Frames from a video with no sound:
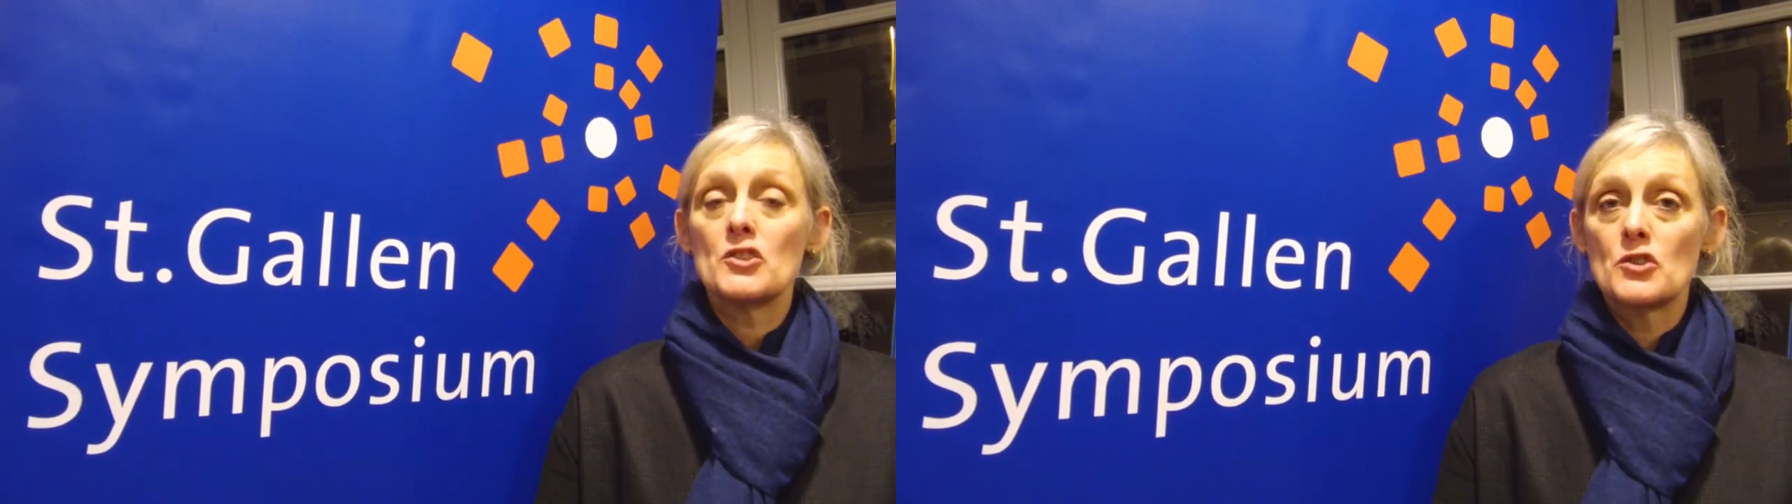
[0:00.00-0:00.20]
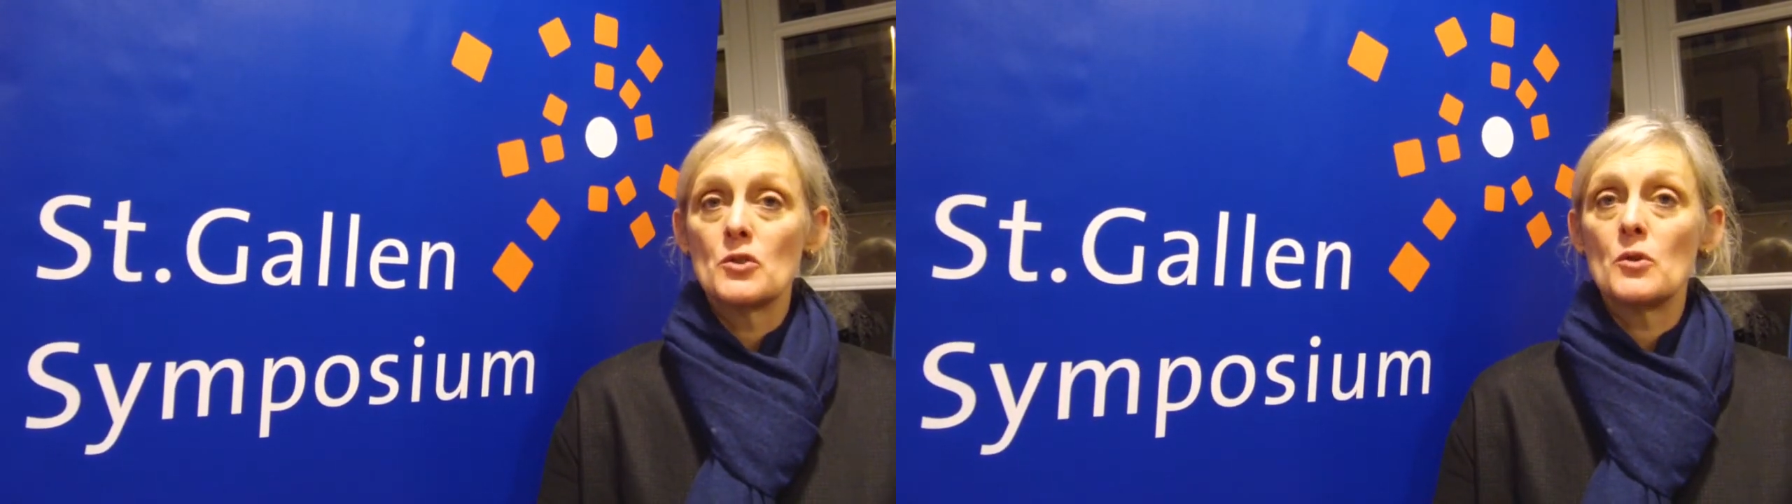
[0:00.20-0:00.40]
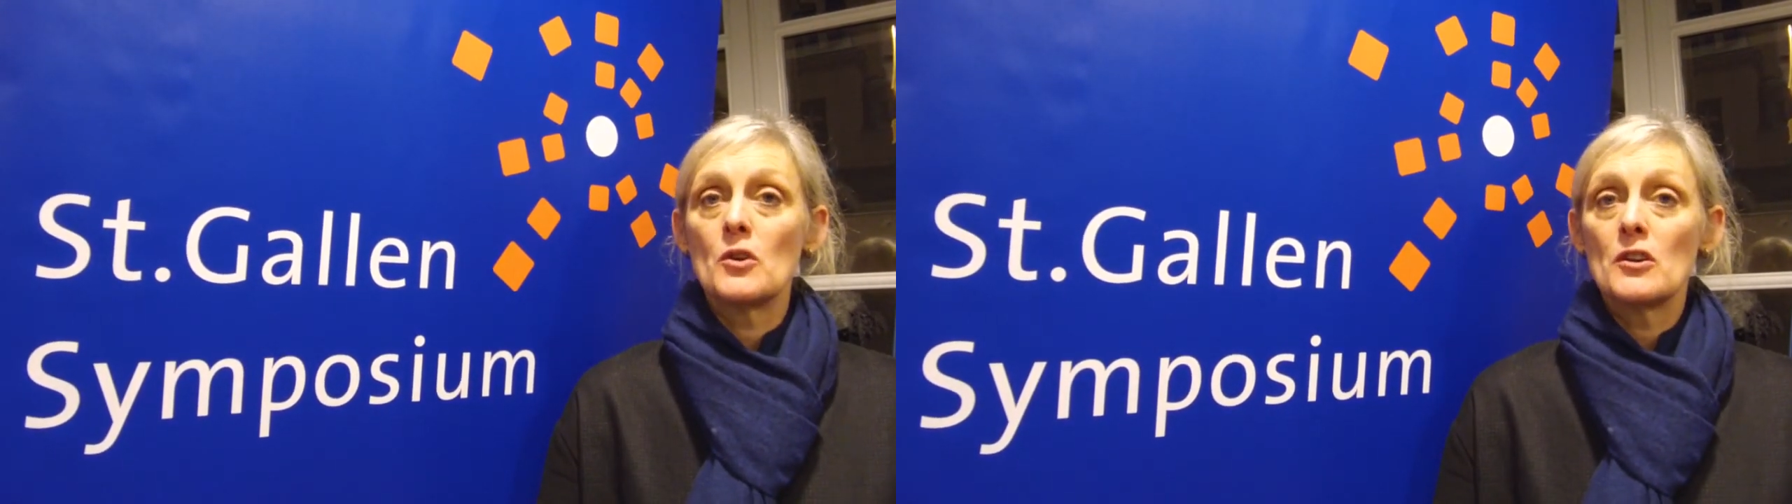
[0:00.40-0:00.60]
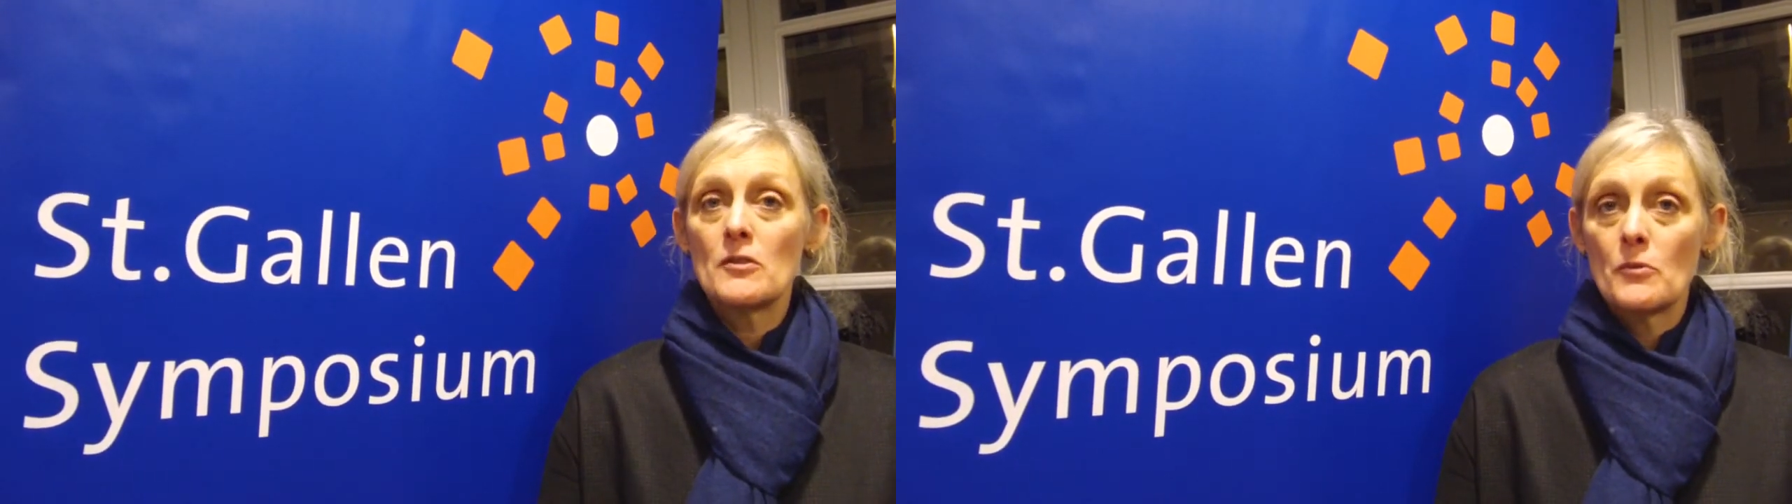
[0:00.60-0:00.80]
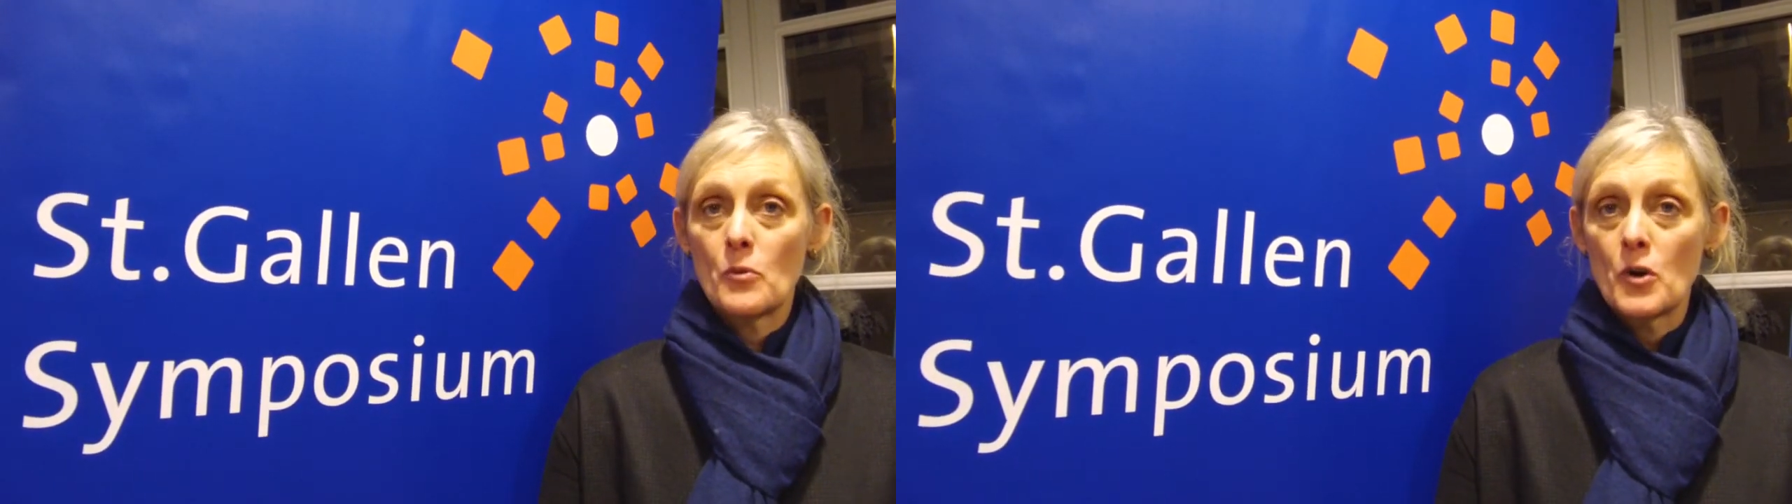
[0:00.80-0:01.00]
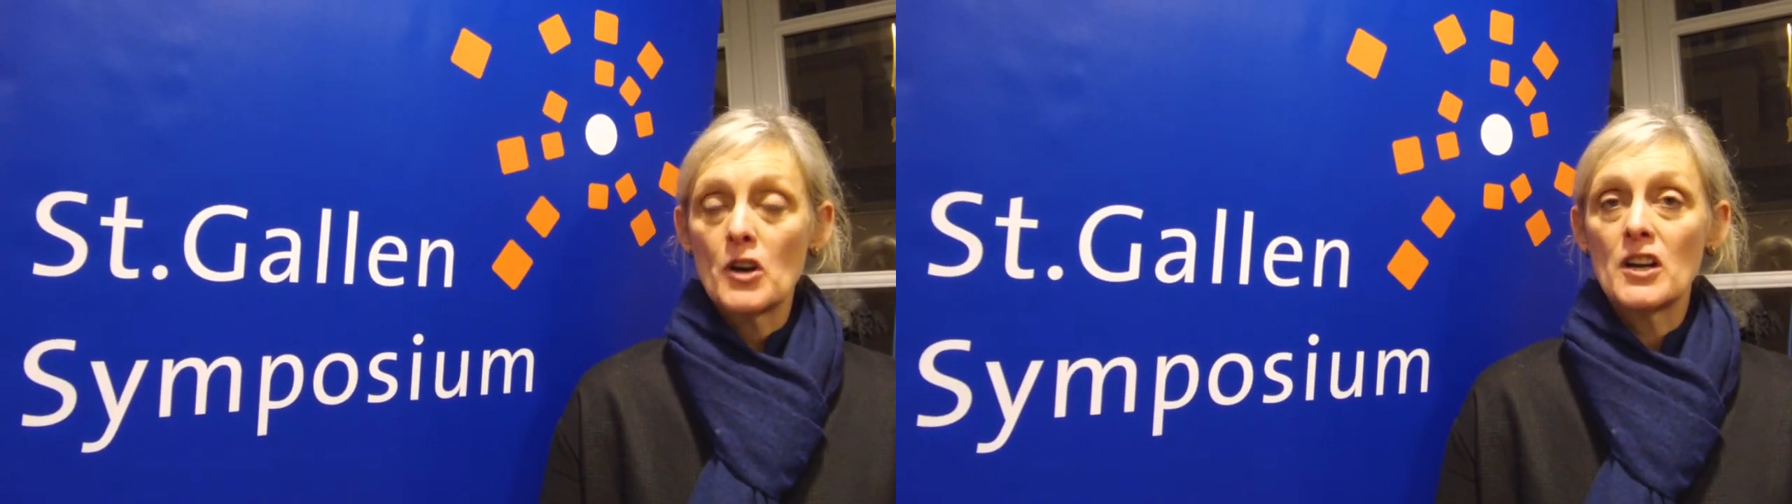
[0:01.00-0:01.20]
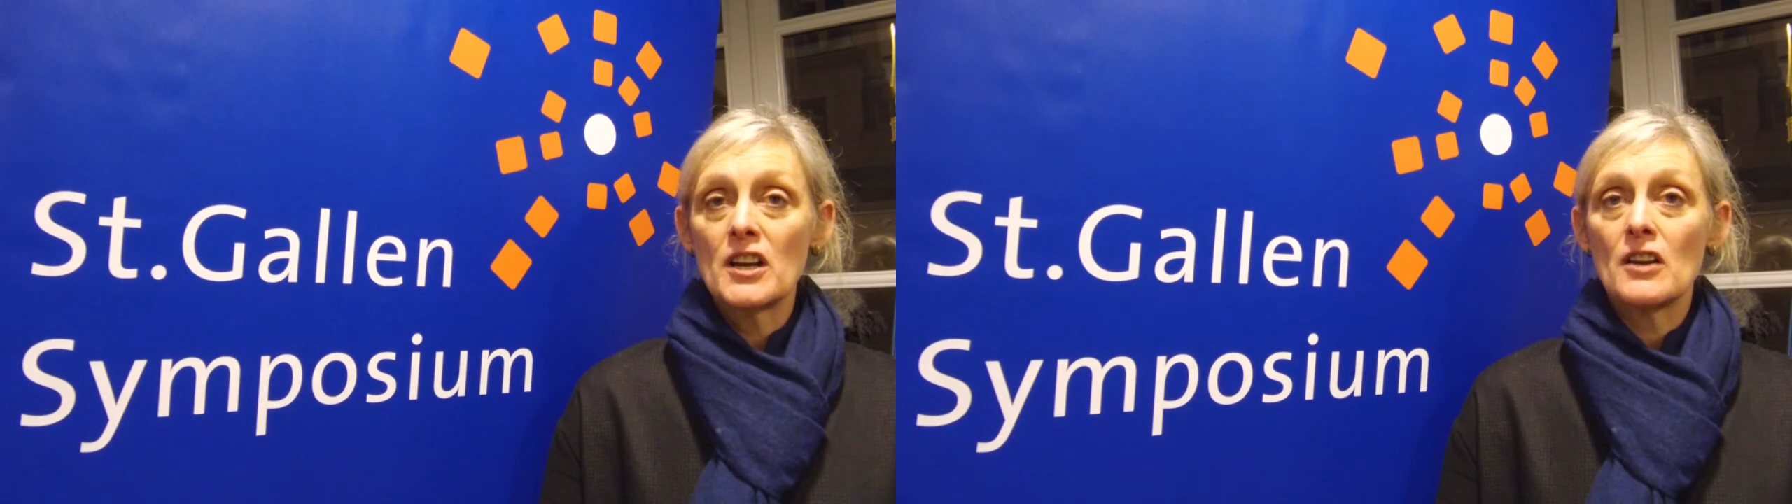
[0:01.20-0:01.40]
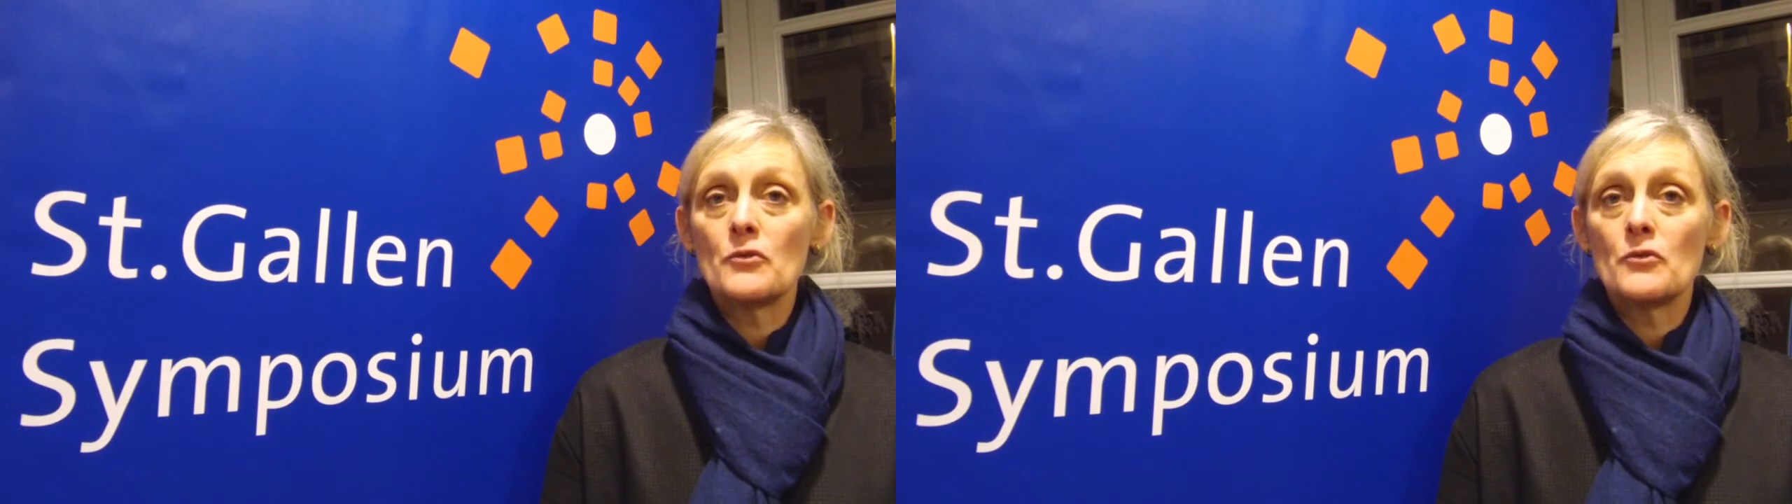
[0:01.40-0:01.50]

to work